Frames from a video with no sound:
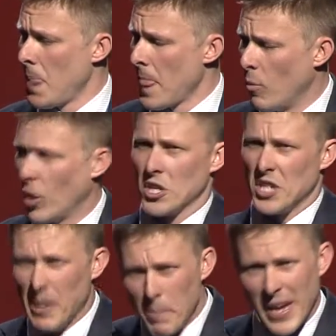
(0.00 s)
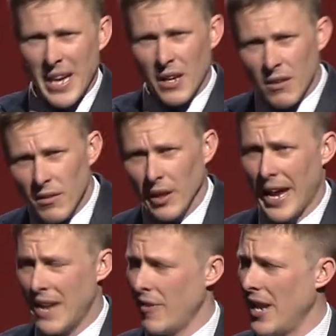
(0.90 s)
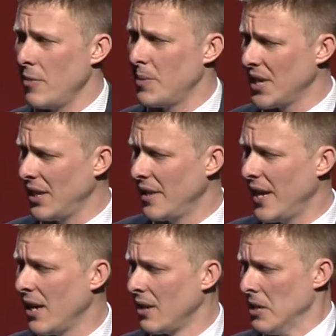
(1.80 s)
Wanted to compare the land value particularly there.